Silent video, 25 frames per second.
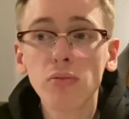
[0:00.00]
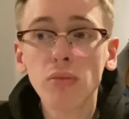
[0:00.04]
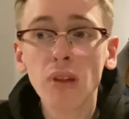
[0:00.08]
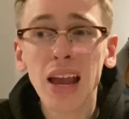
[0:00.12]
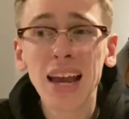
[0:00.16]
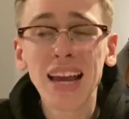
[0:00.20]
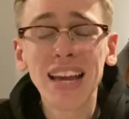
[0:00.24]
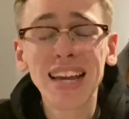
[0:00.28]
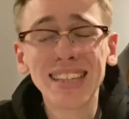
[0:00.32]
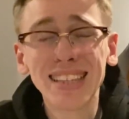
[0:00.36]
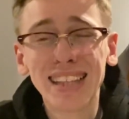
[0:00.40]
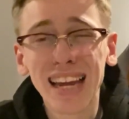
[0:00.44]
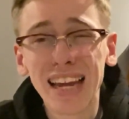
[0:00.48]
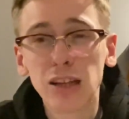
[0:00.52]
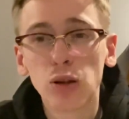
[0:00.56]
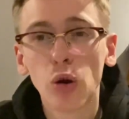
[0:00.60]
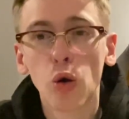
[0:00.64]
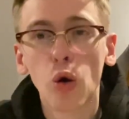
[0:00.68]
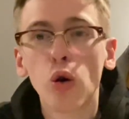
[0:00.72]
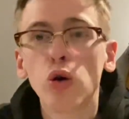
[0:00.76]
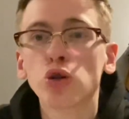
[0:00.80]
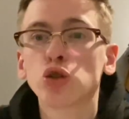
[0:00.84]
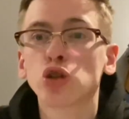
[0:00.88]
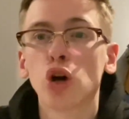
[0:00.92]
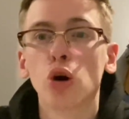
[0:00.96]
He
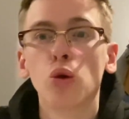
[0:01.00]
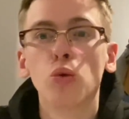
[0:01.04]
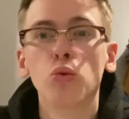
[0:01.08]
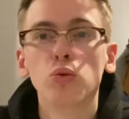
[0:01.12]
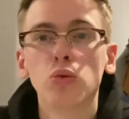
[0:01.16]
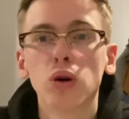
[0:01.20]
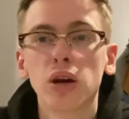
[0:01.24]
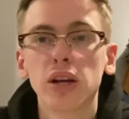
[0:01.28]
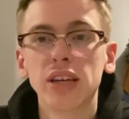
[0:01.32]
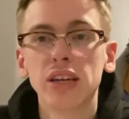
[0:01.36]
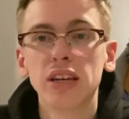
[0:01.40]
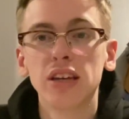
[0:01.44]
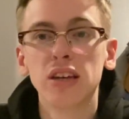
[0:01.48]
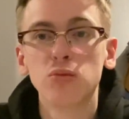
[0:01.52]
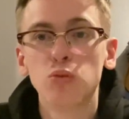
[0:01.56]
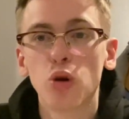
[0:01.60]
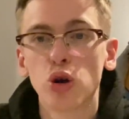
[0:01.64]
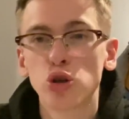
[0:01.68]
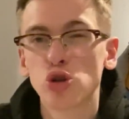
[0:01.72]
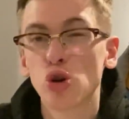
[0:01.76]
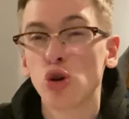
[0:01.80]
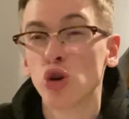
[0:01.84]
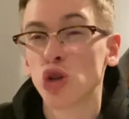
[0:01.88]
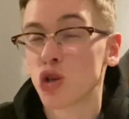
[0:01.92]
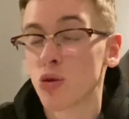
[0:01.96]
was
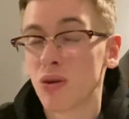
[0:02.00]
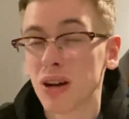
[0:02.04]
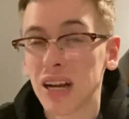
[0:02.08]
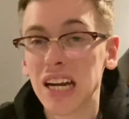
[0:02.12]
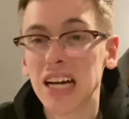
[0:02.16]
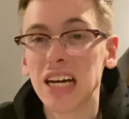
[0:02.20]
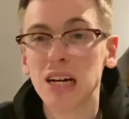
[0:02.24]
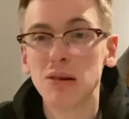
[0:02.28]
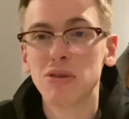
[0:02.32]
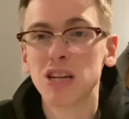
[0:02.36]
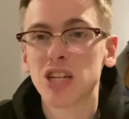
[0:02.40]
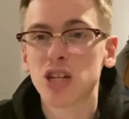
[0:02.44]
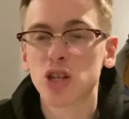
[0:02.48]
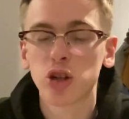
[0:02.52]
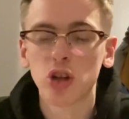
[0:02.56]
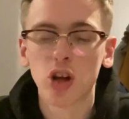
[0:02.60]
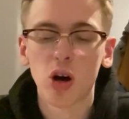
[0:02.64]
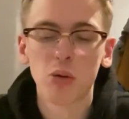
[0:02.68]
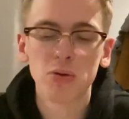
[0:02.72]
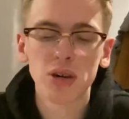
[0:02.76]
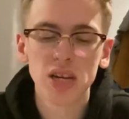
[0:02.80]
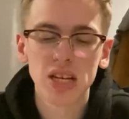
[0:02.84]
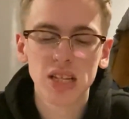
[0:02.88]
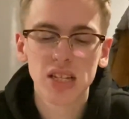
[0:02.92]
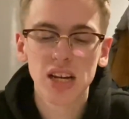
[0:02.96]
also a little bit
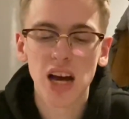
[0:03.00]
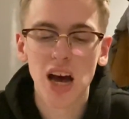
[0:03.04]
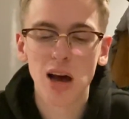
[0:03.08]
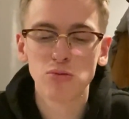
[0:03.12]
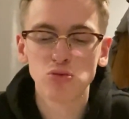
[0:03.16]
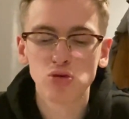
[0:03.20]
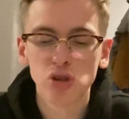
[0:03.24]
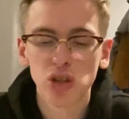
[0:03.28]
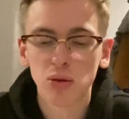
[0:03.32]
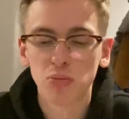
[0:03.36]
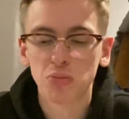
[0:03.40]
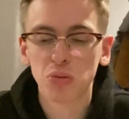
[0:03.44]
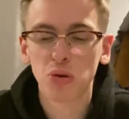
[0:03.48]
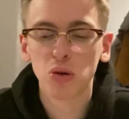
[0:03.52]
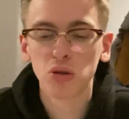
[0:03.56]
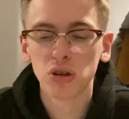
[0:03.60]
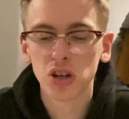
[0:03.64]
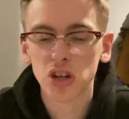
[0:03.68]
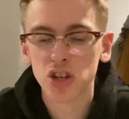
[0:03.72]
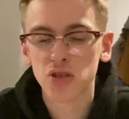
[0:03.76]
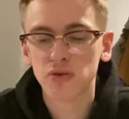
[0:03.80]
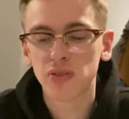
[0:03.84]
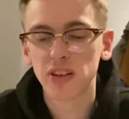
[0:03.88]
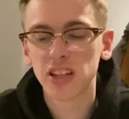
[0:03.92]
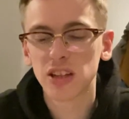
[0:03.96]
sloppy at times with the ball at
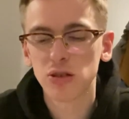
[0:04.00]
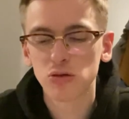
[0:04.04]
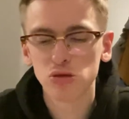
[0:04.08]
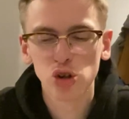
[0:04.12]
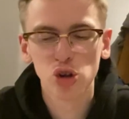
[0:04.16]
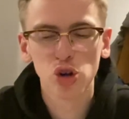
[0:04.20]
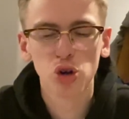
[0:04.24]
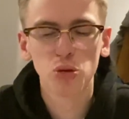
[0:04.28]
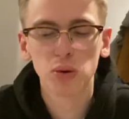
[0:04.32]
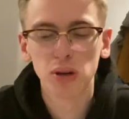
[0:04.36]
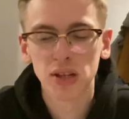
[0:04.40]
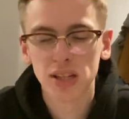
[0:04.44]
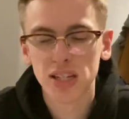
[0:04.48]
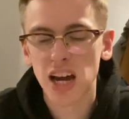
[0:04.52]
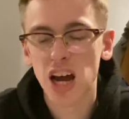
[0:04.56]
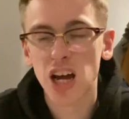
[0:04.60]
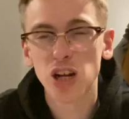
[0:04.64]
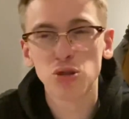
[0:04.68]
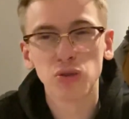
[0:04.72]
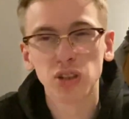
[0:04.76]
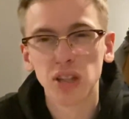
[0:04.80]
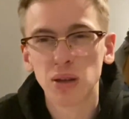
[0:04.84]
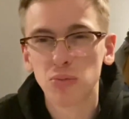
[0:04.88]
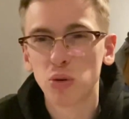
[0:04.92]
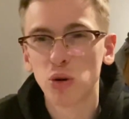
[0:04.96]
his feet. There was a couple of times
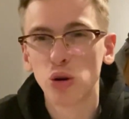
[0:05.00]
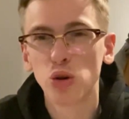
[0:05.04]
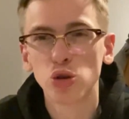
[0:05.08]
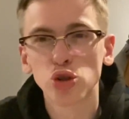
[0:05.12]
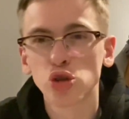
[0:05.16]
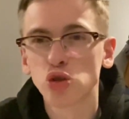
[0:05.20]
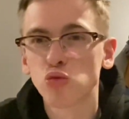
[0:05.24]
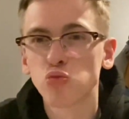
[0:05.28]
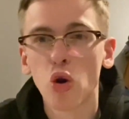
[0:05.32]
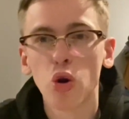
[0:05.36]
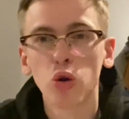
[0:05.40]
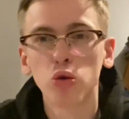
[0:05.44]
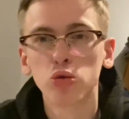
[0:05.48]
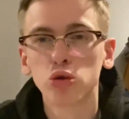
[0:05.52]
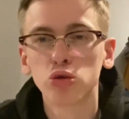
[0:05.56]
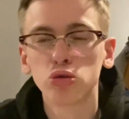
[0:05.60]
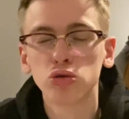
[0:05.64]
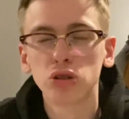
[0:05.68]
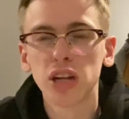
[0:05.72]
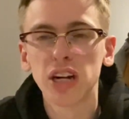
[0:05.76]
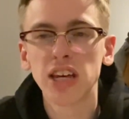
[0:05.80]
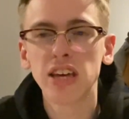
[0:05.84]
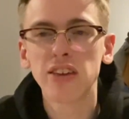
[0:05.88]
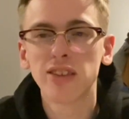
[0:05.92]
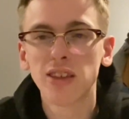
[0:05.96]
when the ball just rolled
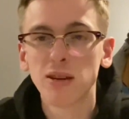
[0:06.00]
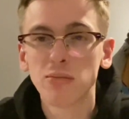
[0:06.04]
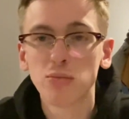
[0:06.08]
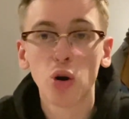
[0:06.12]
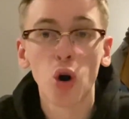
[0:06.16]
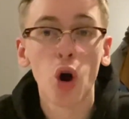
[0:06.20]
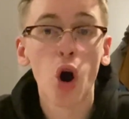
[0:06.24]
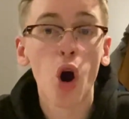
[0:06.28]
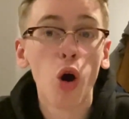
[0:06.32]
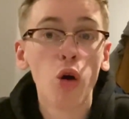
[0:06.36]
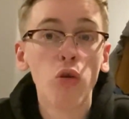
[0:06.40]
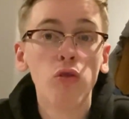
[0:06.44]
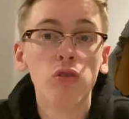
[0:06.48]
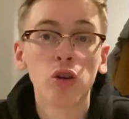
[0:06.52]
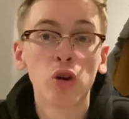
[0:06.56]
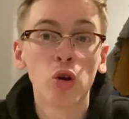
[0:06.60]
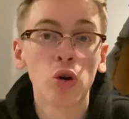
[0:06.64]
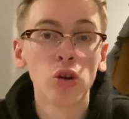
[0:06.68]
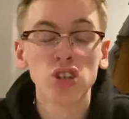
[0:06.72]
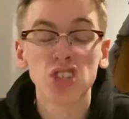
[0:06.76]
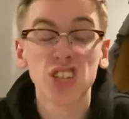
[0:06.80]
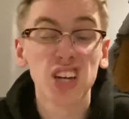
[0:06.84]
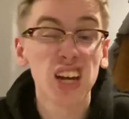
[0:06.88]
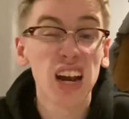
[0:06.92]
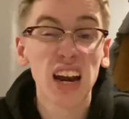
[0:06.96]
underneath him, but overall,
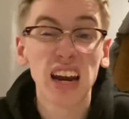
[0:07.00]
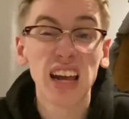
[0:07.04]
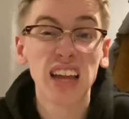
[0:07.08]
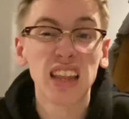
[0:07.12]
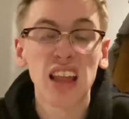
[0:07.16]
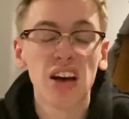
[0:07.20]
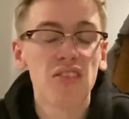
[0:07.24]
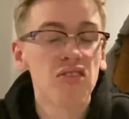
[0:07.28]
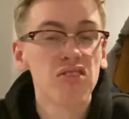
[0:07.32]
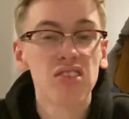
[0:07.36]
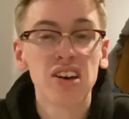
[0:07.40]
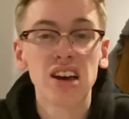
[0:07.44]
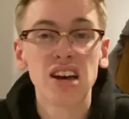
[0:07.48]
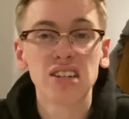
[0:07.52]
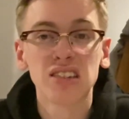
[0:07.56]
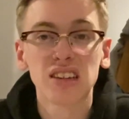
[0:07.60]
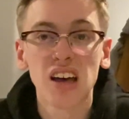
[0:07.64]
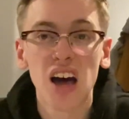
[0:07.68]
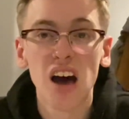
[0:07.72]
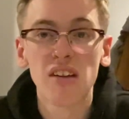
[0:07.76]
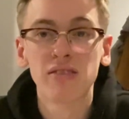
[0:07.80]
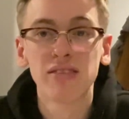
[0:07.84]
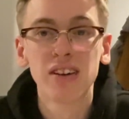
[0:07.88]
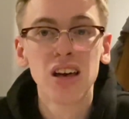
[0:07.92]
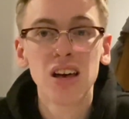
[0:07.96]
certainly in that first
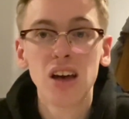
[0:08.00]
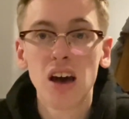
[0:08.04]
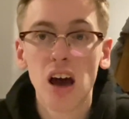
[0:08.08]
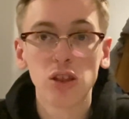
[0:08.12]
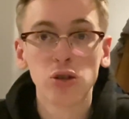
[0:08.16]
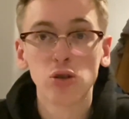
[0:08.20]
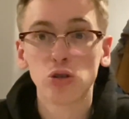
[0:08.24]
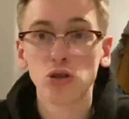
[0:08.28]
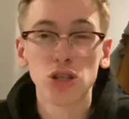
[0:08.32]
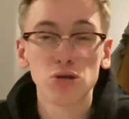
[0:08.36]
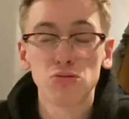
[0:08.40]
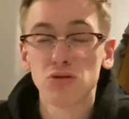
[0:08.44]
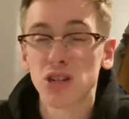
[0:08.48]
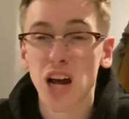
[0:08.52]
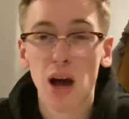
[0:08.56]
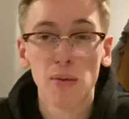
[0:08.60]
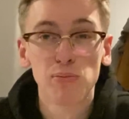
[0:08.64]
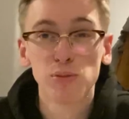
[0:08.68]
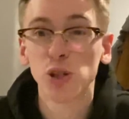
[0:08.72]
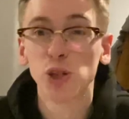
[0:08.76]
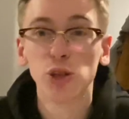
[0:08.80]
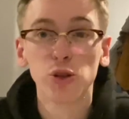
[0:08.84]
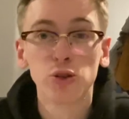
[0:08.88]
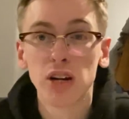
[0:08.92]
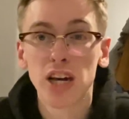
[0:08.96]
half, I thought he was
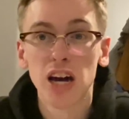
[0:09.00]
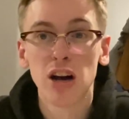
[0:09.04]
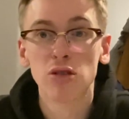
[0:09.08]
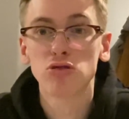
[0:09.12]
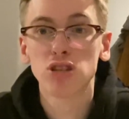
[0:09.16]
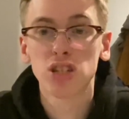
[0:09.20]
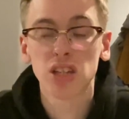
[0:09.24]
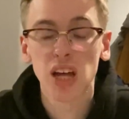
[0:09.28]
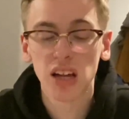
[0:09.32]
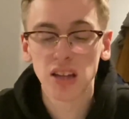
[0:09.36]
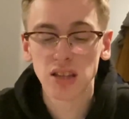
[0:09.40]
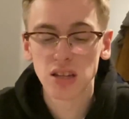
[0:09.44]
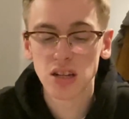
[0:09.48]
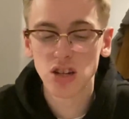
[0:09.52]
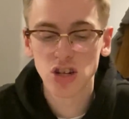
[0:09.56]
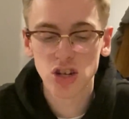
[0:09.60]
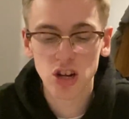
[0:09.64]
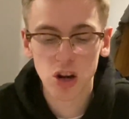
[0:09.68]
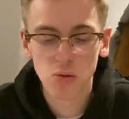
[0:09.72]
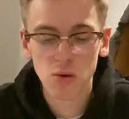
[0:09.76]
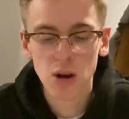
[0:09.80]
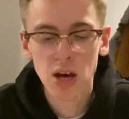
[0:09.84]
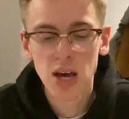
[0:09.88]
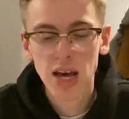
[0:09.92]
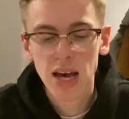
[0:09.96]
absolutely outstanding,
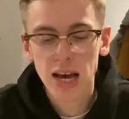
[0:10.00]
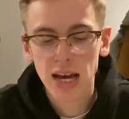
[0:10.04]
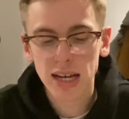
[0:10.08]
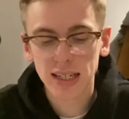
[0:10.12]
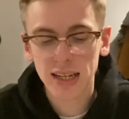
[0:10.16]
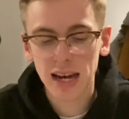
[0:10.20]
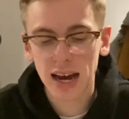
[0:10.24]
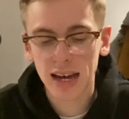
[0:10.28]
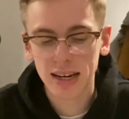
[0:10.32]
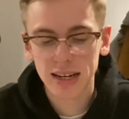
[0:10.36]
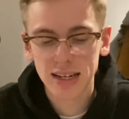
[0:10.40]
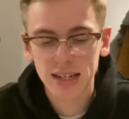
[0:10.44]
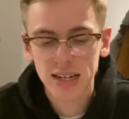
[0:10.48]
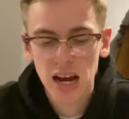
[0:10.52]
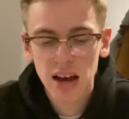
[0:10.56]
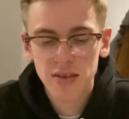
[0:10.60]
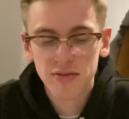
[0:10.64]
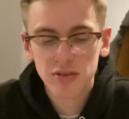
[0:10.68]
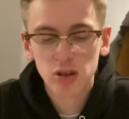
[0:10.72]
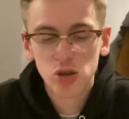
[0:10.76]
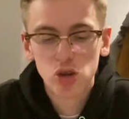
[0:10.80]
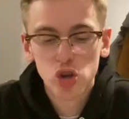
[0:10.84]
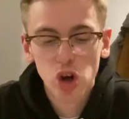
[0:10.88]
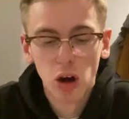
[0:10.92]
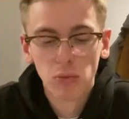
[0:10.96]
so he's getting a
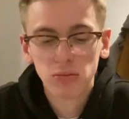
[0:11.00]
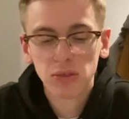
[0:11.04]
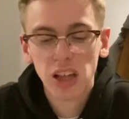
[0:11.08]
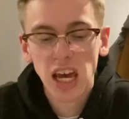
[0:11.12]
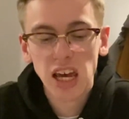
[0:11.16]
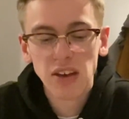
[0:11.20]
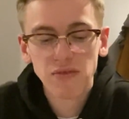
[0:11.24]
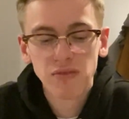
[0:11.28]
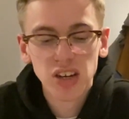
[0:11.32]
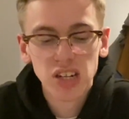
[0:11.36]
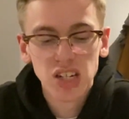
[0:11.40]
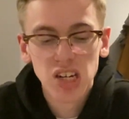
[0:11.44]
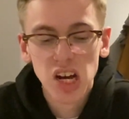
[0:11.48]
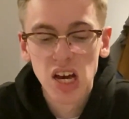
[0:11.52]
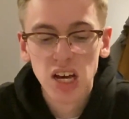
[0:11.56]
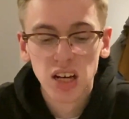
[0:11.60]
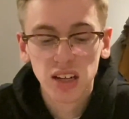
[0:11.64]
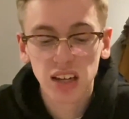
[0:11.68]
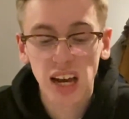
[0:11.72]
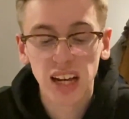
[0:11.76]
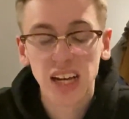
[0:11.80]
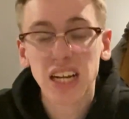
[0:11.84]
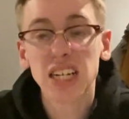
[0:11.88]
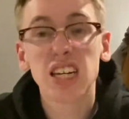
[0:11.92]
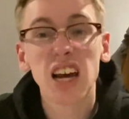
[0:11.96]
7. Tom Davies
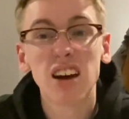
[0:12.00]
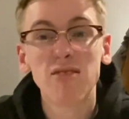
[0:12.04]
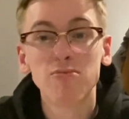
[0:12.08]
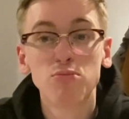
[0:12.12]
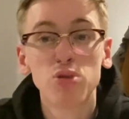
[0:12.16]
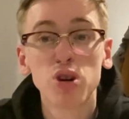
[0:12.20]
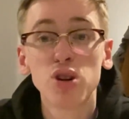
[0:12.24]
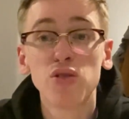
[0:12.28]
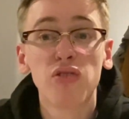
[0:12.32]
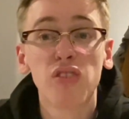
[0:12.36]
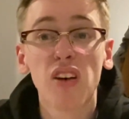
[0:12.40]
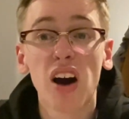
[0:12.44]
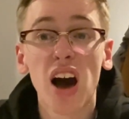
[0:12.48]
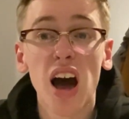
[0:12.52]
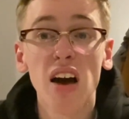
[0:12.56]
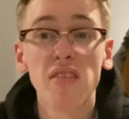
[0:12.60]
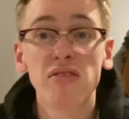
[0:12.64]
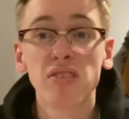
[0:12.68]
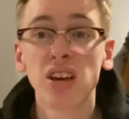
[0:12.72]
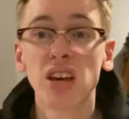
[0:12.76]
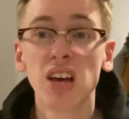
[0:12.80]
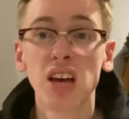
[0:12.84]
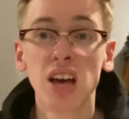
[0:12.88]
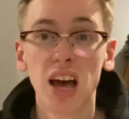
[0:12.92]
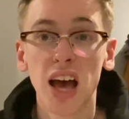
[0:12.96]
getting a
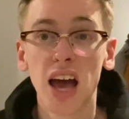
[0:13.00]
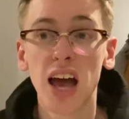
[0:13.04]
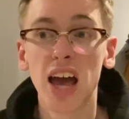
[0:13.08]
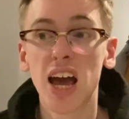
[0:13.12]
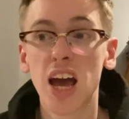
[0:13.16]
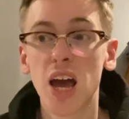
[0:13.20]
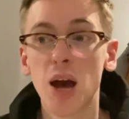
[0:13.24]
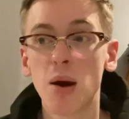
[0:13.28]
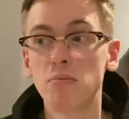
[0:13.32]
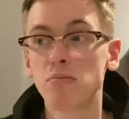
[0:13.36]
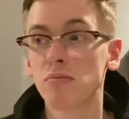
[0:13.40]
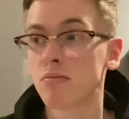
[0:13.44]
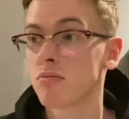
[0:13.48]
7.5.